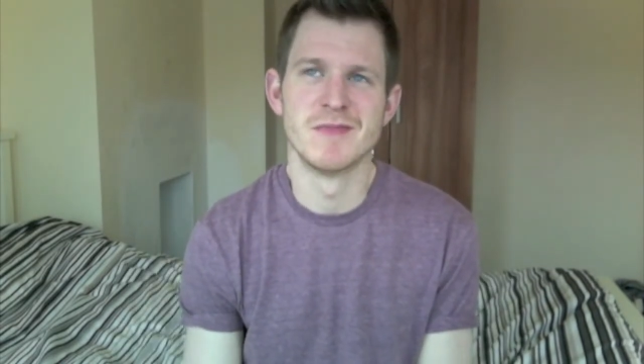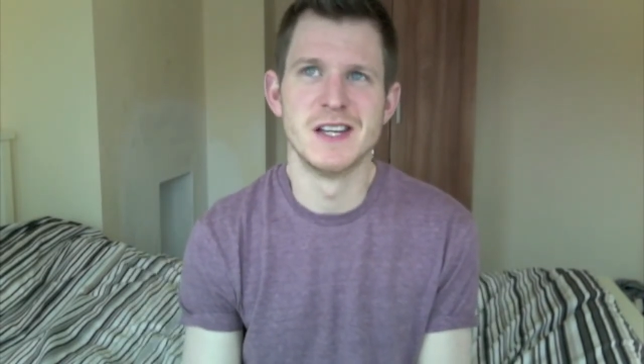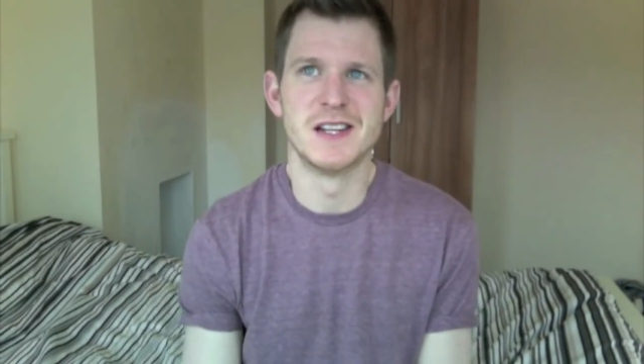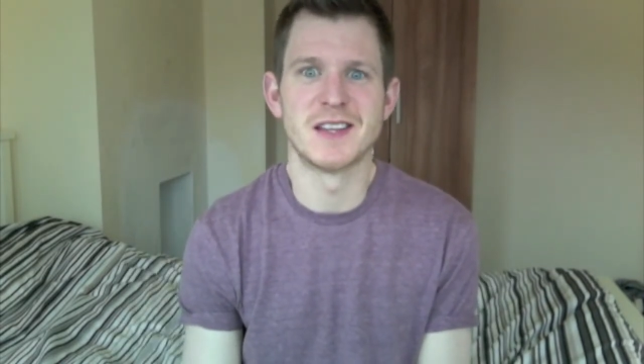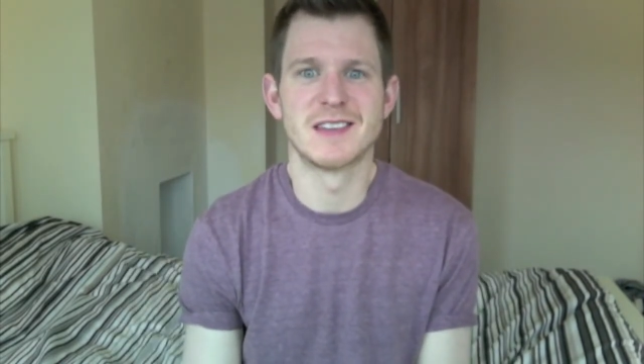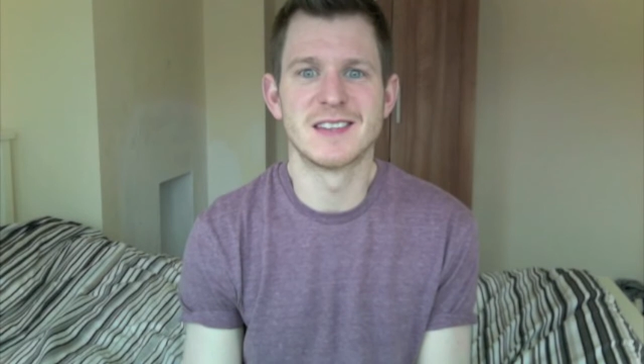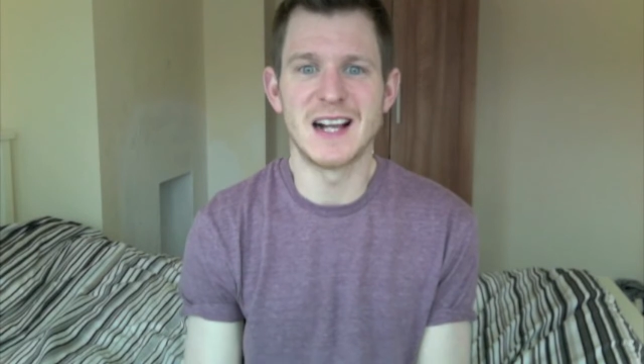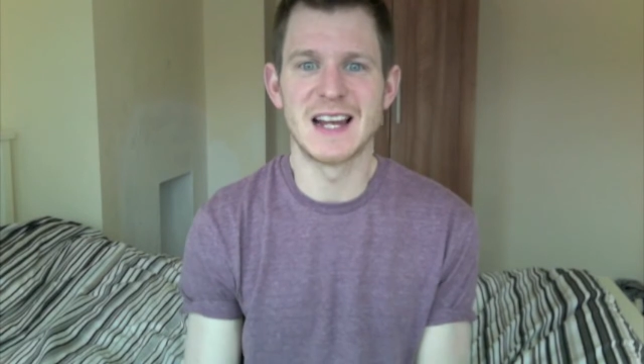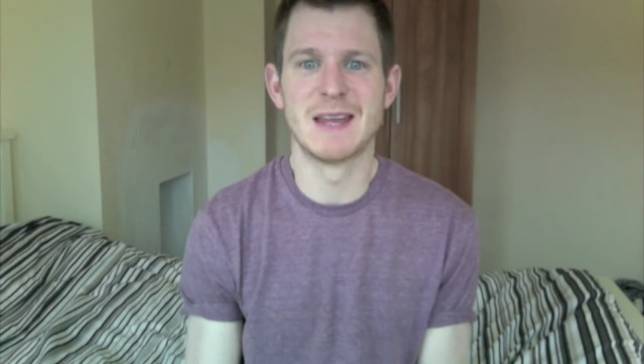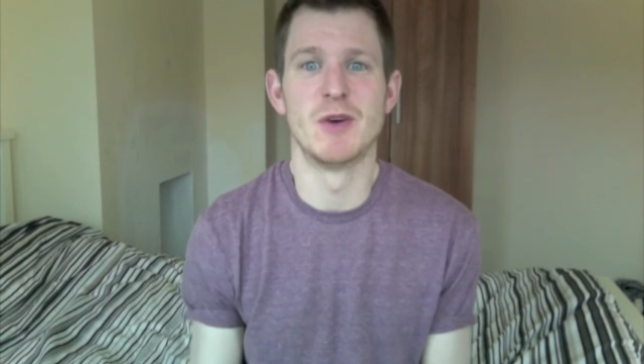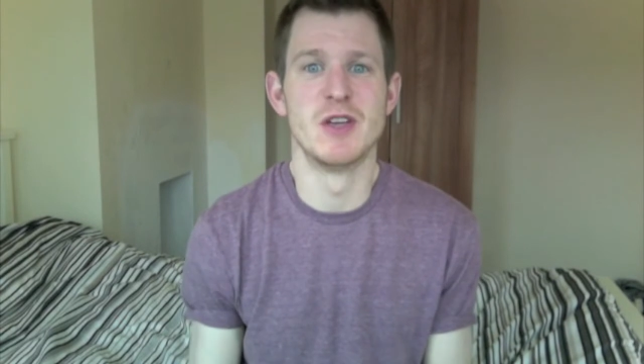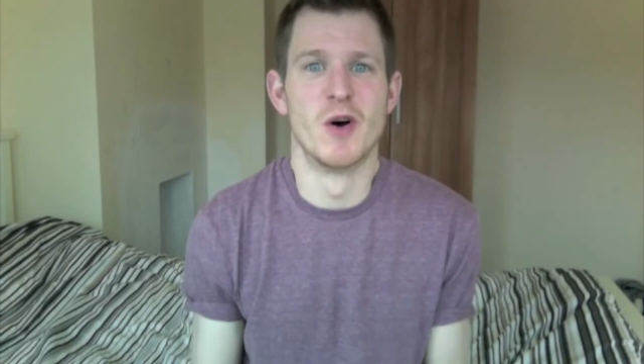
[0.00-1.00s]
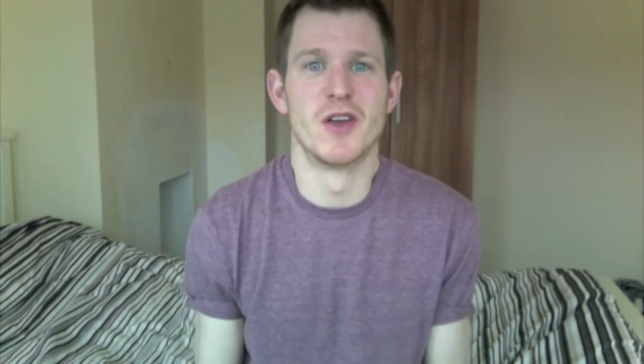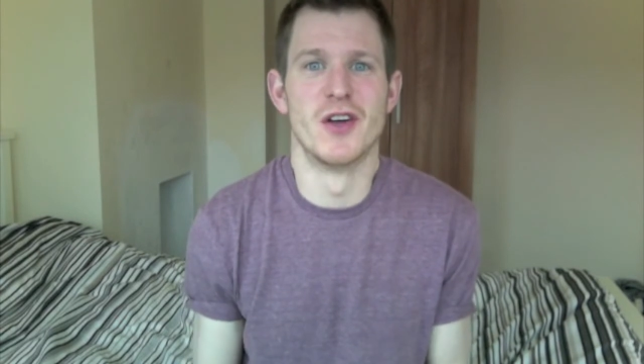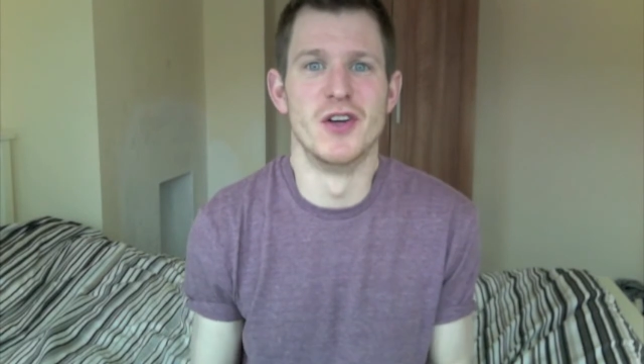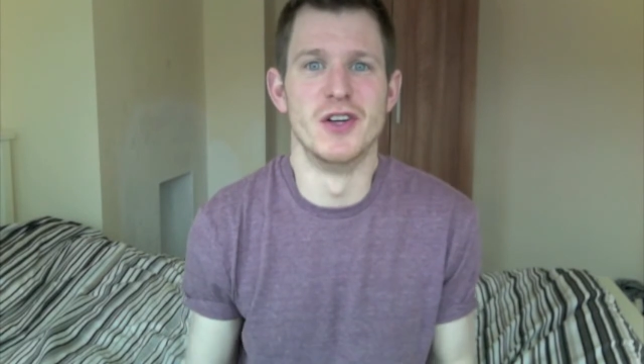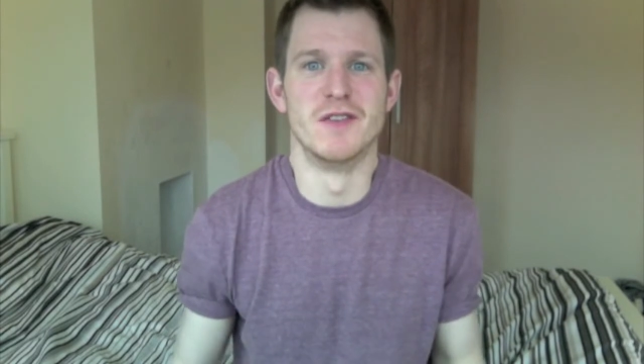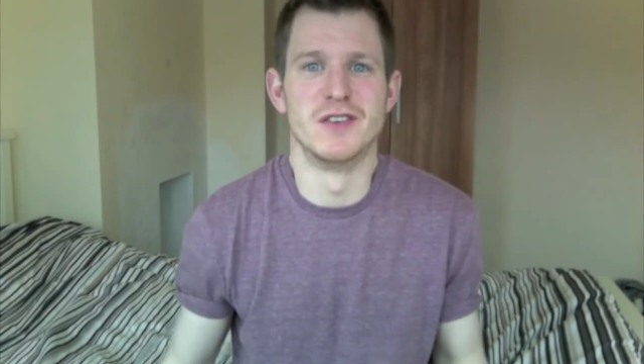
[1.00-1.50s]
It does exactly what you want a
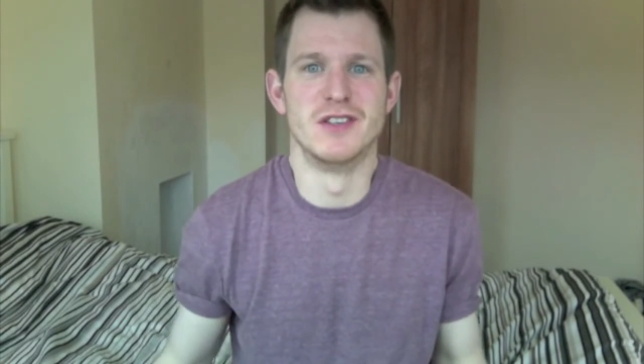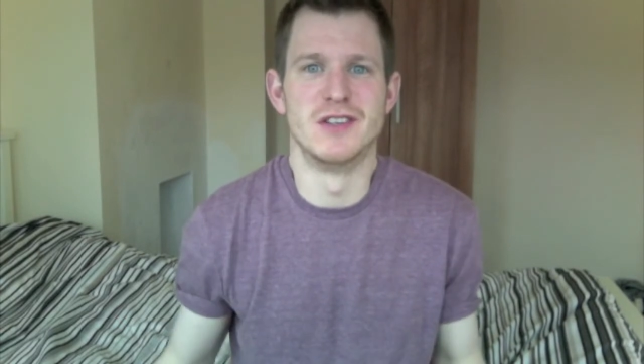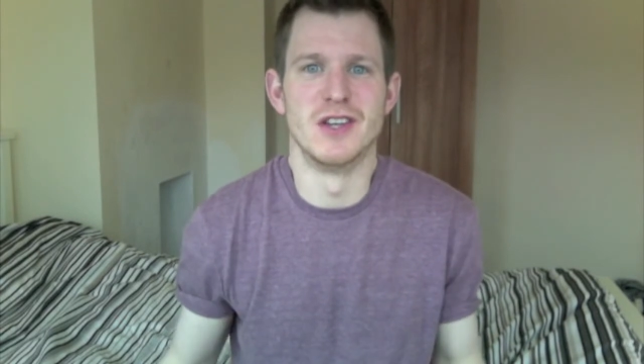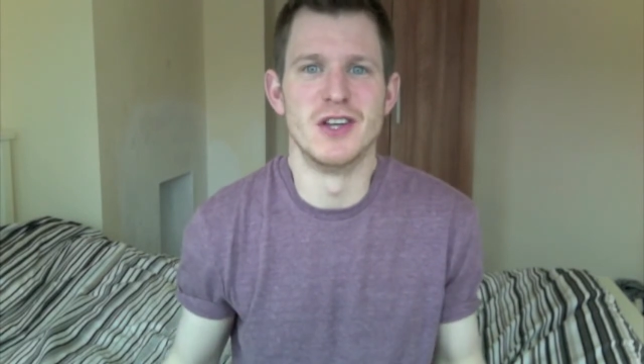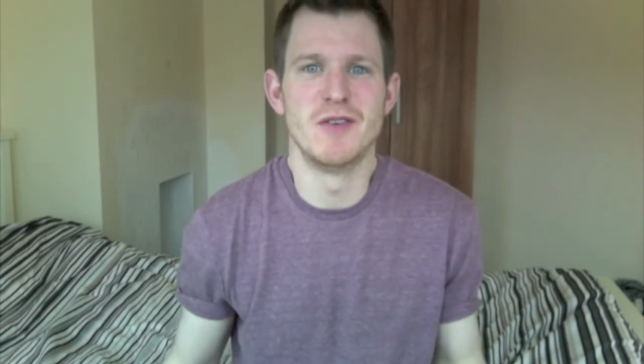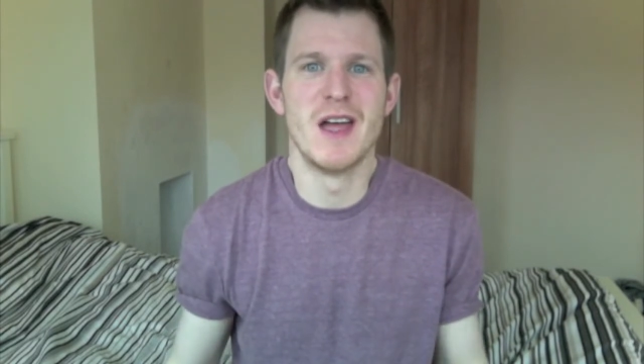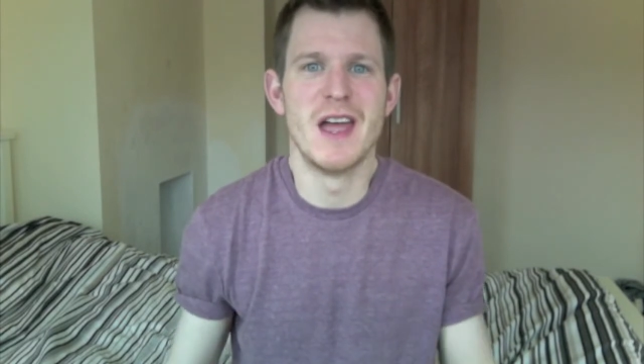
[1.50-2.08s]
Hoover to do.